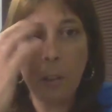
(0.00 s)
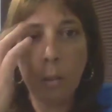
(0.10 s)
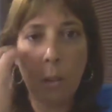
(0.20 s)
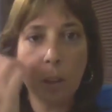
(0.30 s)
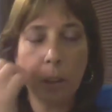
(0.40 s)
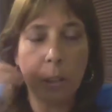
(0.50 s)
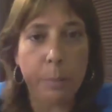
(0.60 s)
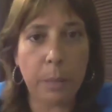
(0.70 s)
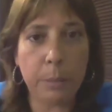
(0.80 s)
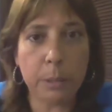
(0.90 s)
are going to
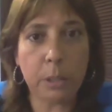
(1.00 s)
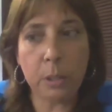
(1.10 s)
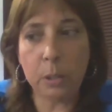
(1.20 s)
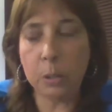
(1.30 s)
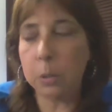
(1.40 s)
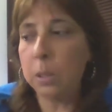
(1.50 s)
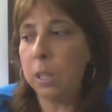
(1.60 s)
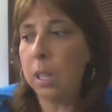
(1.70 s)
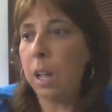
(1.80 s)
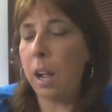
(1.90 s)
be able to,
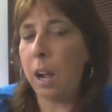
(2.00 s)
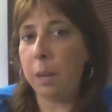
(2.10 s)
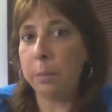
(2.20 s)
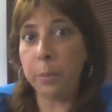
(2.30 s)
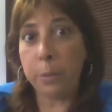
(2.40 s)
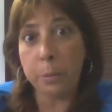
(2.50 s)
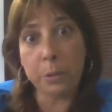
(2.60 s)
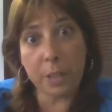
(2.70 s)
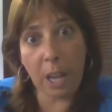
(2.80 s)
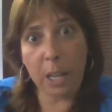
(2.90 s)
through
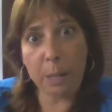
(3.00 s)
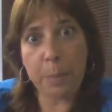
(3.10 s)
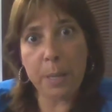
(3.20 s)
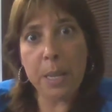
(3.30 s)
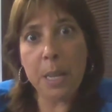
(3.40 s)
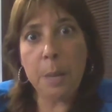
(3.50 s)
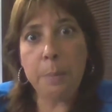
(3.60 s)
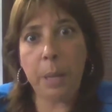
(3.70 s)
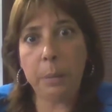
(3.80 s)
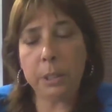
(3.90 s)
Skype,
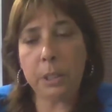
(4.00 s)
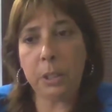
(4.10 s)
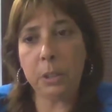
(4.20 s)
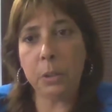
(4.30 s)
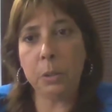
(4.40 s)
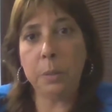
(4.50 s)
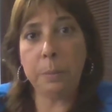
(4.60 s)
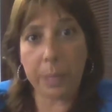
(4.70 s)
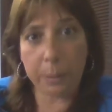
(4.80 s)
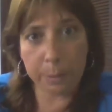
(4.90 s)
be able to
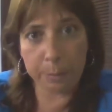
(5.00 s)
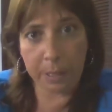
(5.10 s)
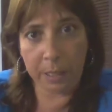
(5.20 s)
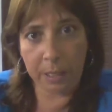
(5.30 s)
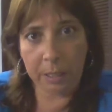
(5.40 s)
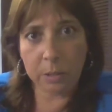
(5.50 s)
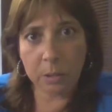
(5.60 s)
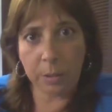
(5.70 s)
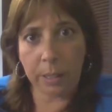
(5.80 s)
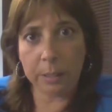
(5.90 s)
meet with me
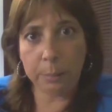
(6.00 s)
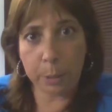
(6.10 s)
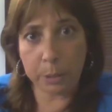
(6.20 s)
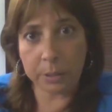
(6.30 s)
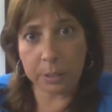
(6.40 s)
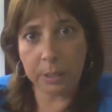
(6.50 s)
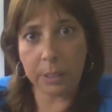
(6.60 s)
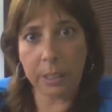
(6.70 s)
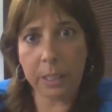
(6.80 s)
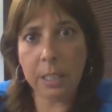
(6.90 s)
directly,
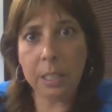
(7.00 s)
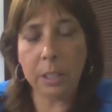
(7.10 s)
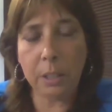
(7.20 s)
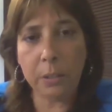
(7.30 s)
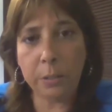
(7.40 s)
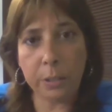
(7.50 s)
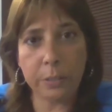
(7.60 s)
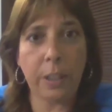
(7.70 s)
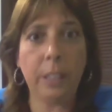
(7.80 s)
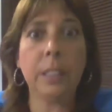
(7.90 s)
personally, for your
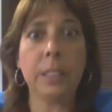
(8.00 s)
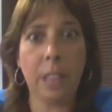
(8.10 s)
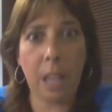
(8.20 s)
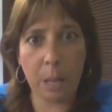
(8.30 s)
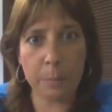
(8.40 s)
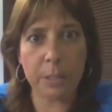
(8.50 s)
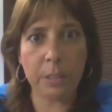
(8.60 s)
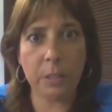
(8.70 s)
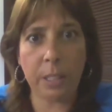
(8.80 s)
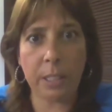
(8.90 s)
final exam, and
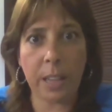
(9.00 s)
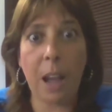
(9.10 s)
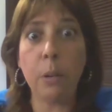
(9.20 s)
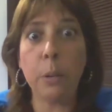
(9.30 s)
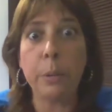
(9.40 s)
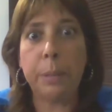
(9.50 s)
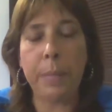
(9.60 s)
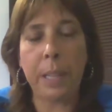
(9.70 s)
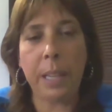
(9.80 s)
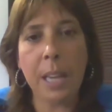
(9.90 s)
you get an hour with
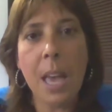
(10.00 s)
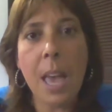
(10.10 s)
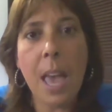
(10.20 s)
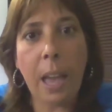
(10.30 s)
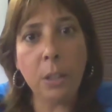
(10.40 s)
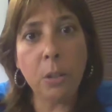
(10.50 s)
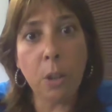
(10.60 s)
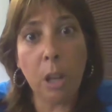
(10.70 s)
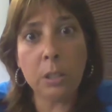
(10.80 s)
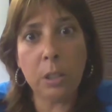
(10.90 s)
me. And you're
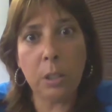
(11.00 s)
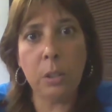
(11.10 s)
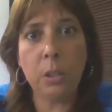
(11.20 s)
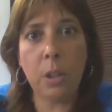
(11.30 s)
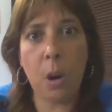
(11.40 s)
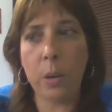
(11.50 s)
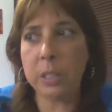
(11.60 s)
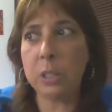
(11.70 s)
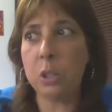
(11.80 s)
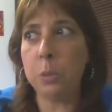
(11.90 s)
also
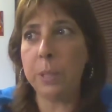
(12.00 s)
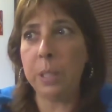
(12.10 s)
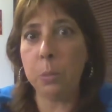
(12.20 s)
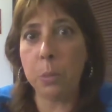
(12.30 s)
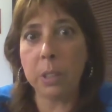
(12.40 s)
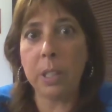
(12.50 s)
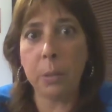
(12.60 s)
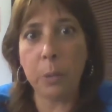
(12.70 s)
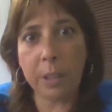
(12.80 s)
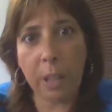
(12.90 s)
going to be working
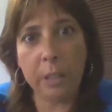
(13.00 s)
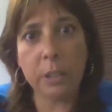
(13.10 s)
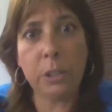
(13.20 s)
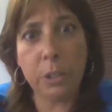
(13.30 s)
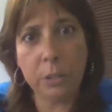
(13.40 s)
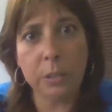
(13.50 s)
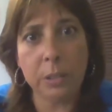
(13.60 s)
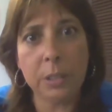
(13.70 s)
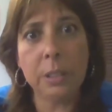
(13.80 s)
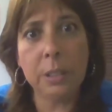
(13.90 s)
with other
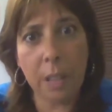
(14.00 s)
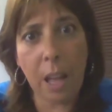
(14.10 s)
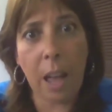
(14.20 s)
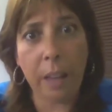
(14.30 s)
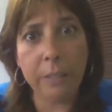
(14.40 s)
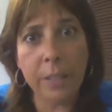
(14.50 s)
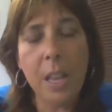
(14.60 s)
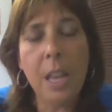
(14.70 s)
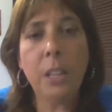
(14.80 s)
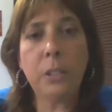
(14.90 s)
students live.
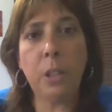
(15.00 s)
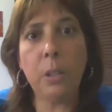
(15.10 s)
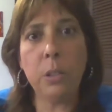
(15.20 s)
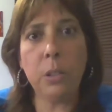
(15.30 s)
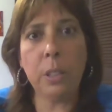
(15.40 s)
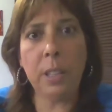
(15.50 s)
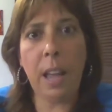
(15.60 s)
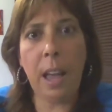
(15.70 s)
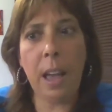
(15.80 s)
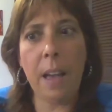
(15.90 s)
So you're going to
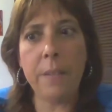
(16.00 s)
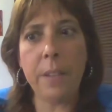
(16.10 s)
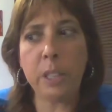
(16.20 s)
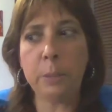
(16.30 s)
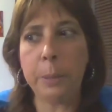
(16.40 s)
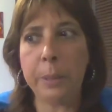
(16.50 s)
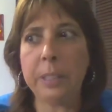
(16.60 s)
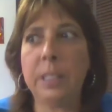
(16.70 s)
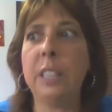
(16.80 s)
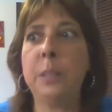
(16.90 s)
have
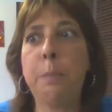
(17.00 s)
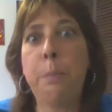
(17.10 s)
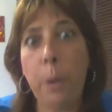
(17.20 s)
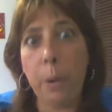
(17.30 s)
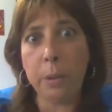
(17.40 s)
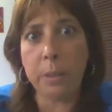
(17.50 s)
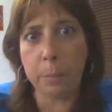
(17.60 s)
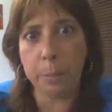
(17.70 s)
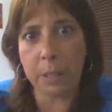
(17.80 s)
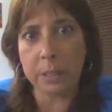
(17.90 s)
experience as both the
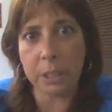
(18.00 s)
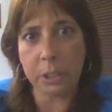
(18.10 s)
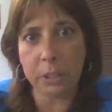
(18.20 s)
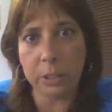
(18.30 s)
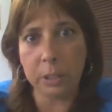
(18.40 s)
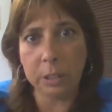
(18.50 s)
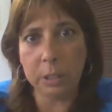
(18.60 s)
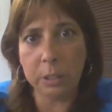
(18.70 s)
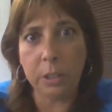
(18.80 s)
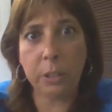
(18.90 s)
practitioner,
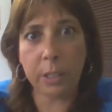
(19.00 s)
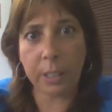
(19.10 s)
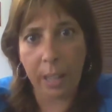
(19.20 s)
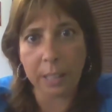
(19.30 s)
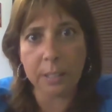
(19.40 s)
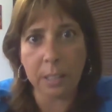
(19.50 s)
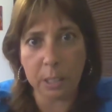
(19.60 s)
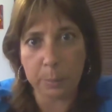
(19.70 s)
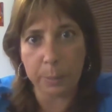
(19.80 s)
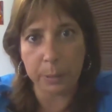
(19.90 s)
so you're getting hands-on
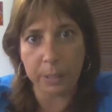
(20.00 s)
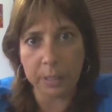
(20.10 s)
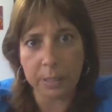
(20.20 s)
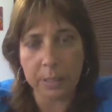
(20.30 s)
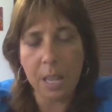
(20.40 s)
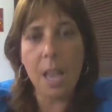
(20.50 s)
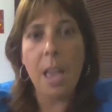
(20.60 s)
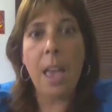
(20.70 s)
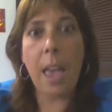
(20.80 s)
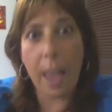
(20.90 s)
experience,
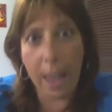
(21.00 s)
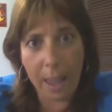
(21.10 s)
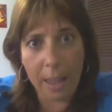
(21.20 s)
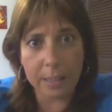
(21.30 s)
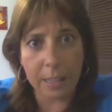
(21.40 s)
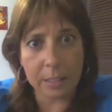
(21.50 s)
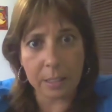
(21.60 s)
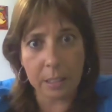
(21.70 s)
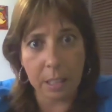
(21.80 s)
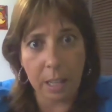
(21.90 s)
and as the
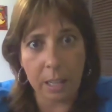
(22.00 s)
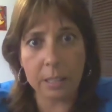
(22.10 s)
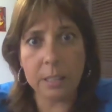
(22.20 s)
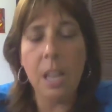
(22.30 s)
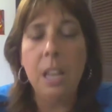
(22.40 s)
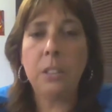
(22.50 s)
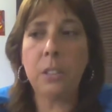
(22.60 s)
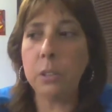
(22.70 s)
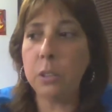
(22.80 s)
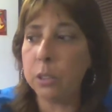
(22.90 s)
client.
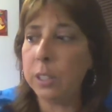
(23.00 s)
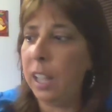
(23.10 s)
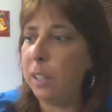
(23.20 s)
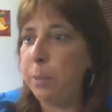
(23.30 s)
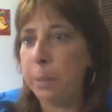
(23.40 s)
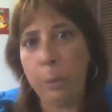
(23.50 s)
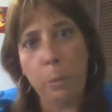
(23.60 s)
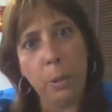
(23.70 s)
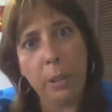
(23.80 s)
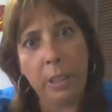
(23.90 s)
So you're going to have people
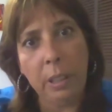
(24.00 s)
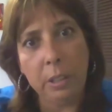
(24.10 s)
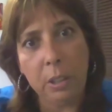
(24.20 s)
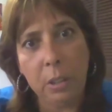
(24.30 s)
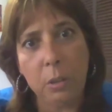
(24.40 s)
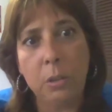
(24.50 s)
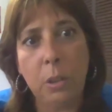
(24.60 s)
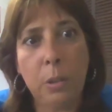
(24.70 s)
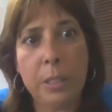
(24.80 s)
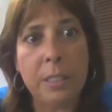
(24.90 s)
working on you.
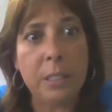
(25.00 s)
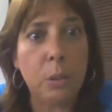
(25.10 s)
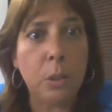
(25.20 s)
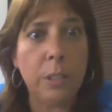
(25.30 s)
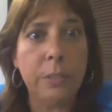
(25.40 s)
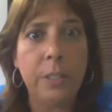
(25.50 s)
So it's a sort of,